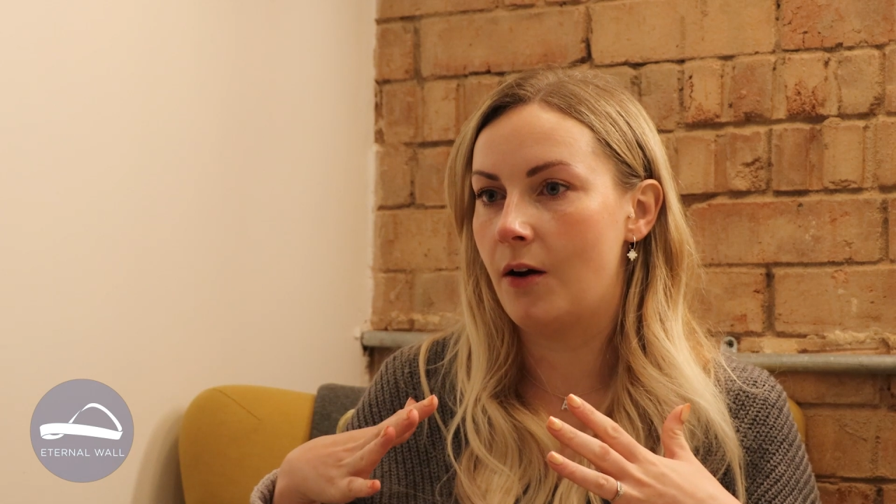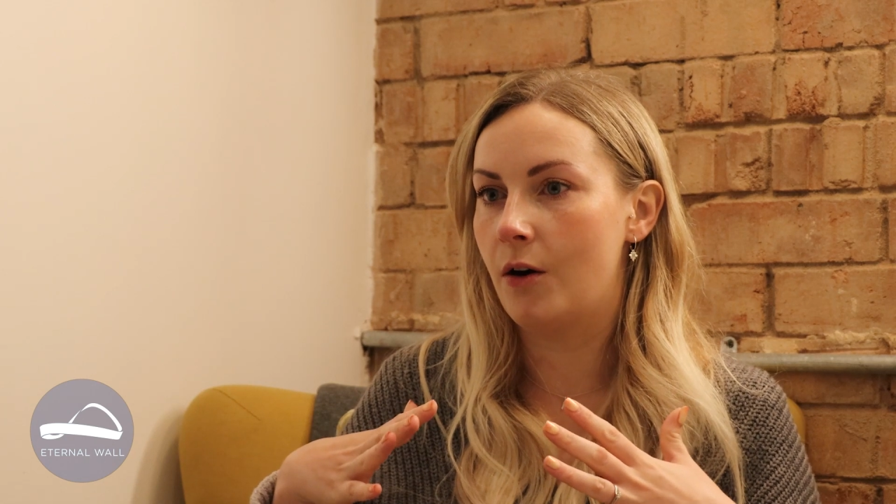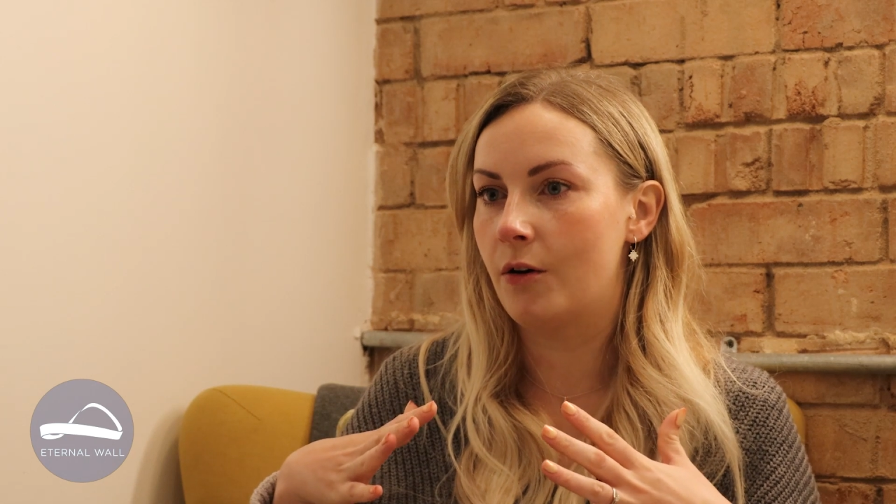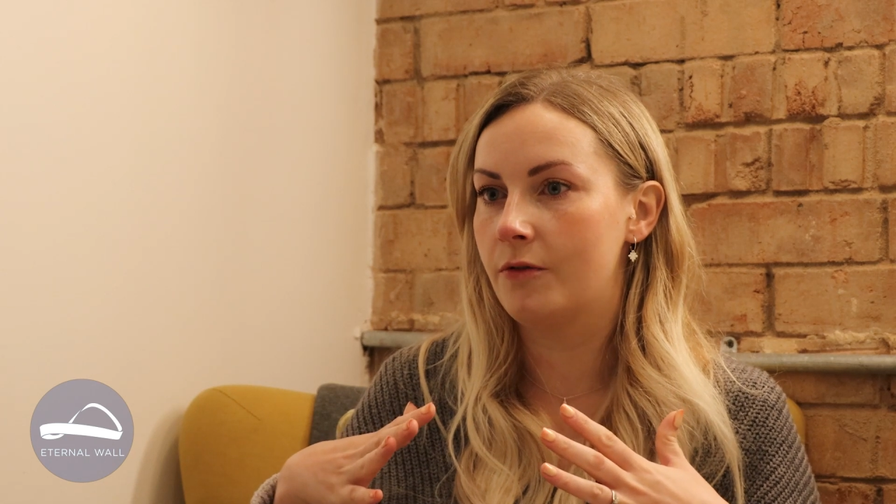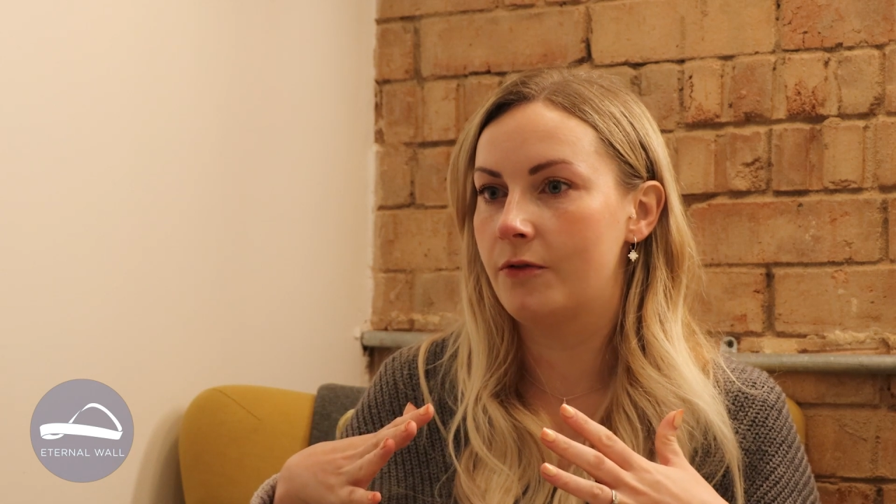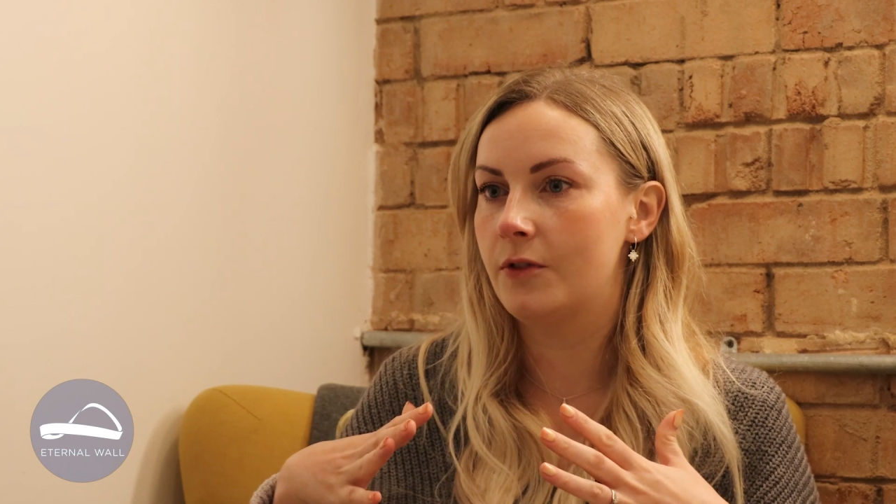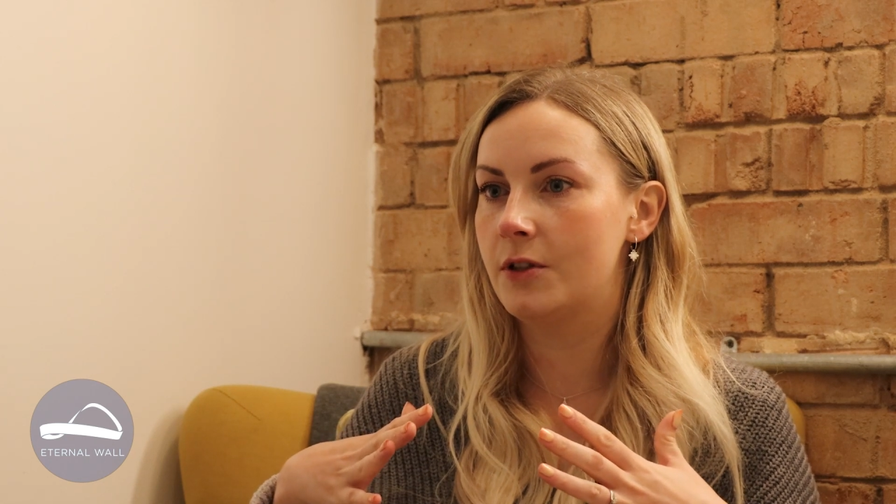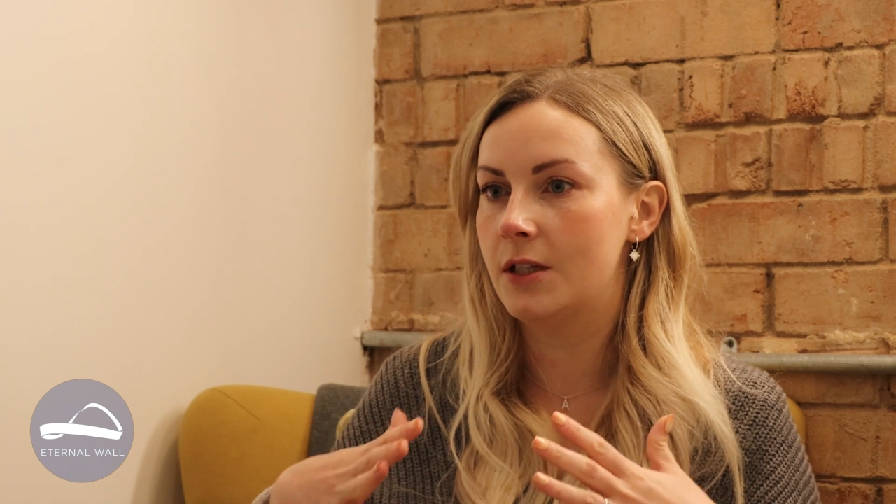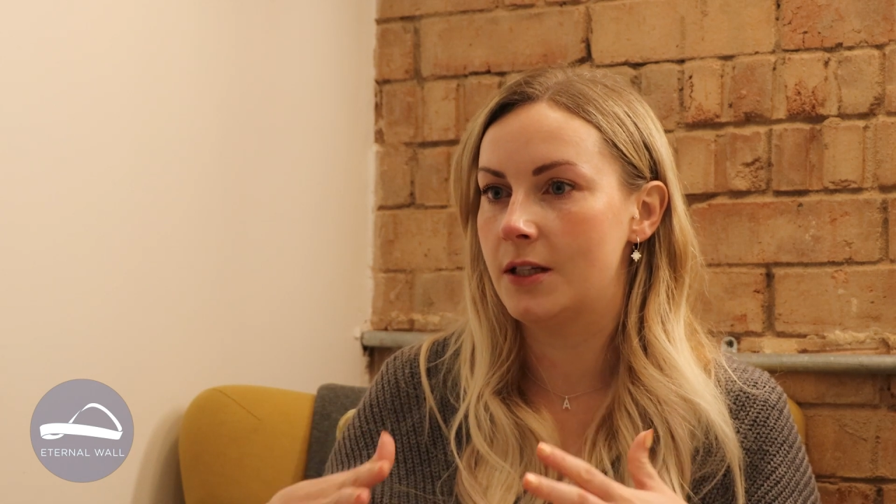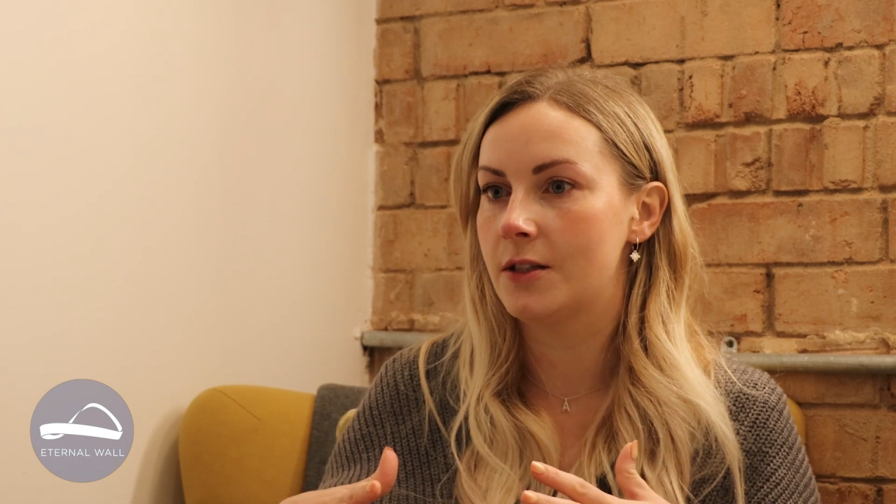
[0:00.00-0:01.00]
of
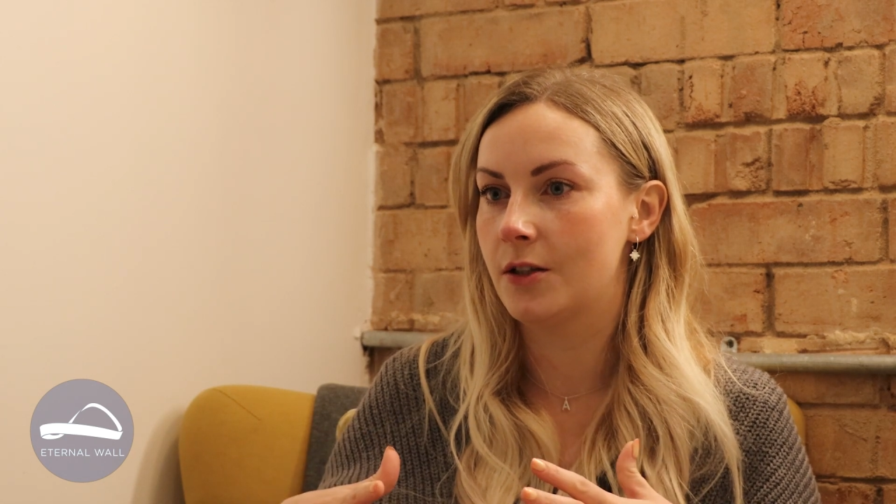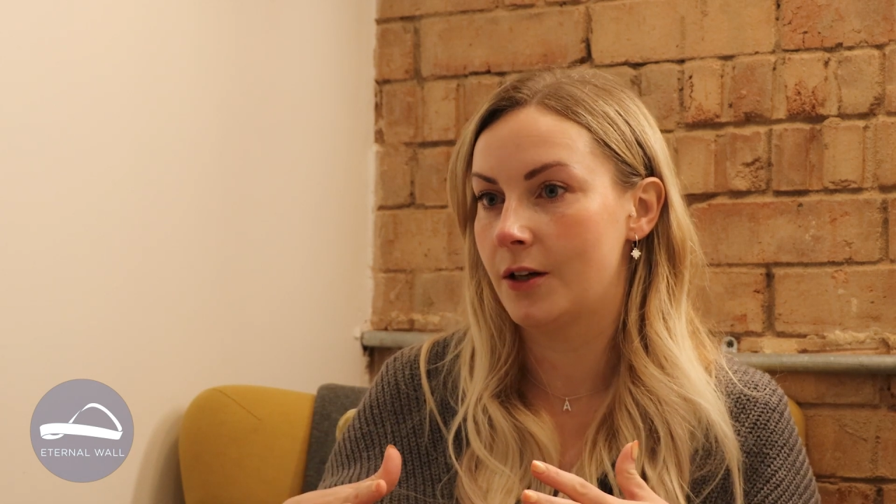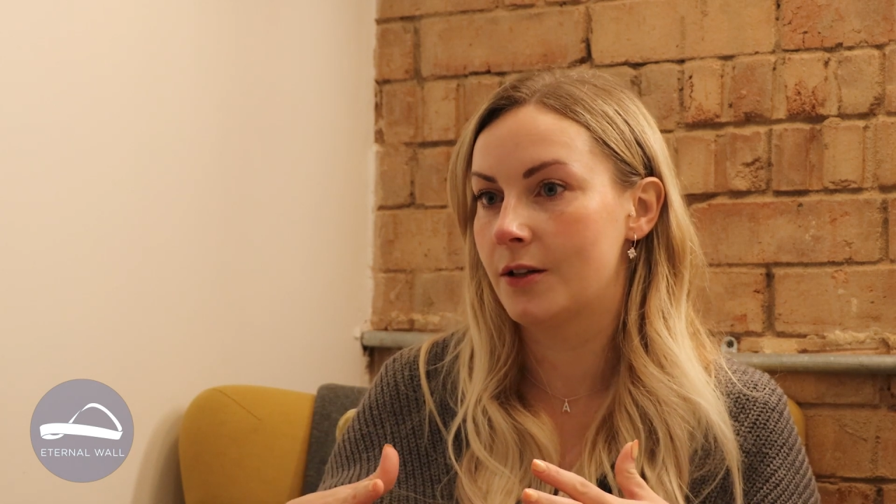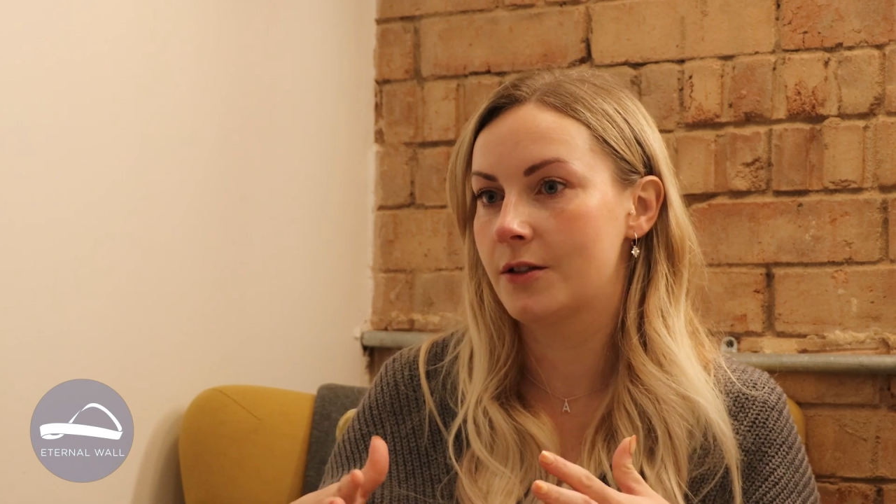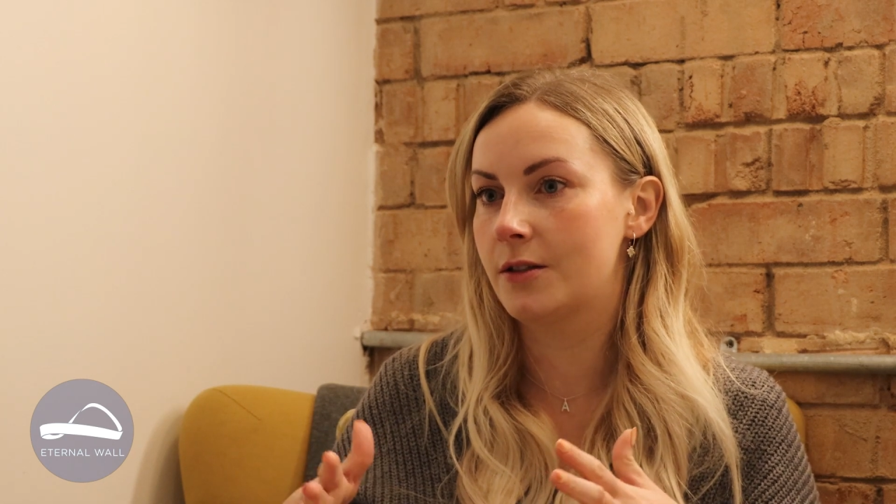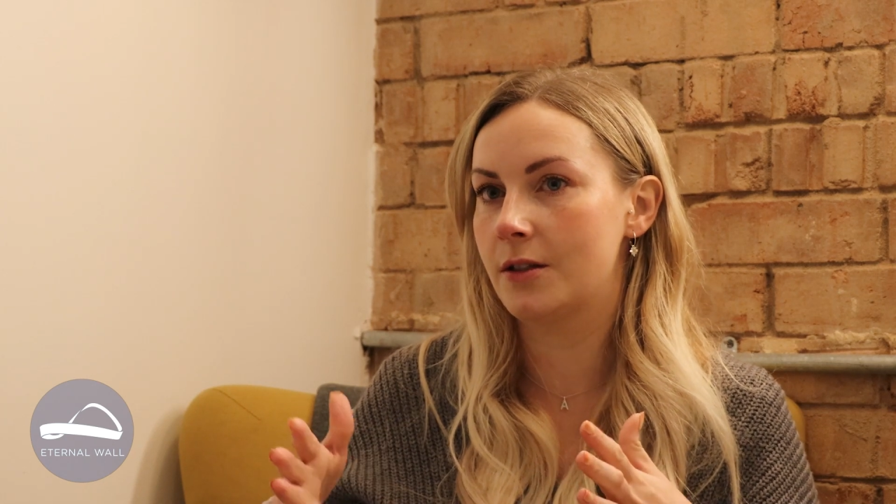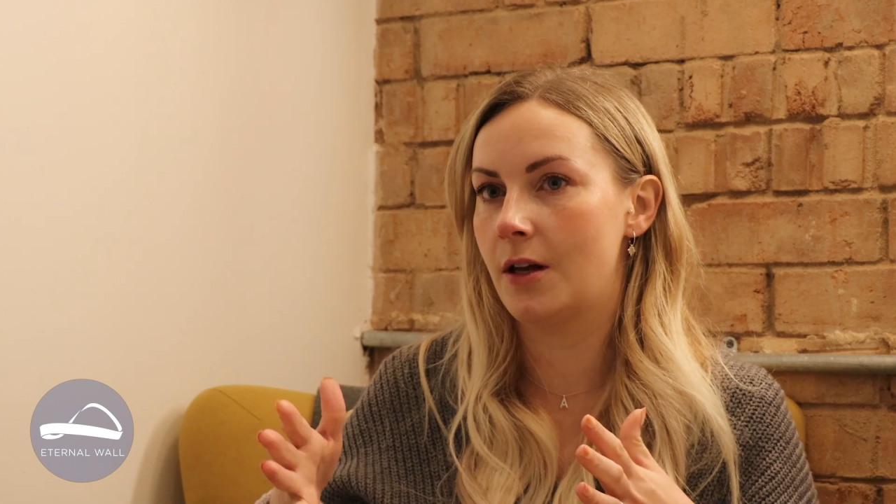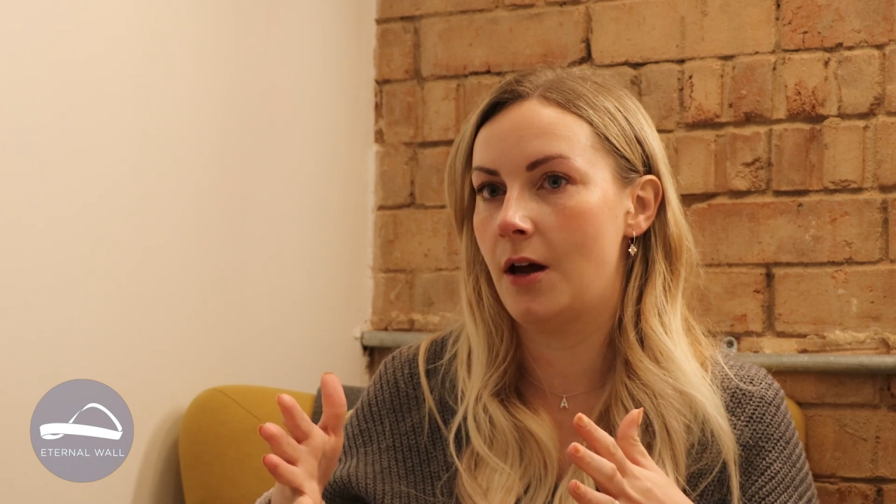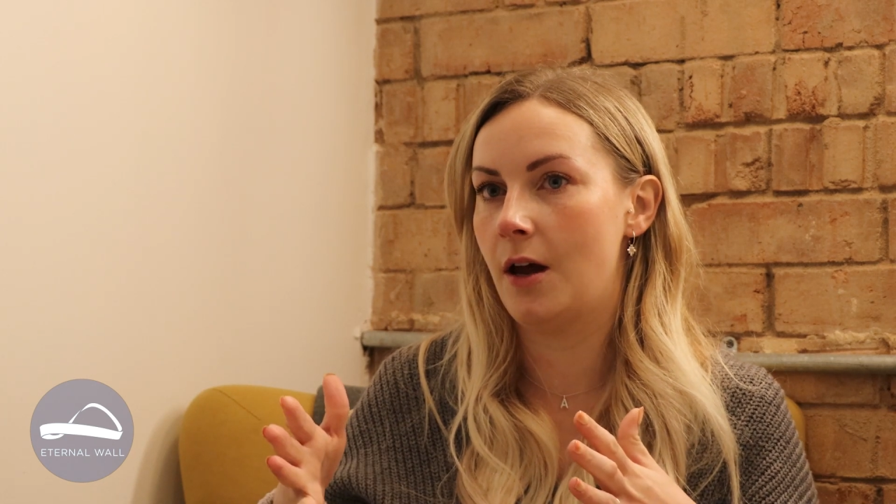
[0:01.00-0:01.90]
Jesus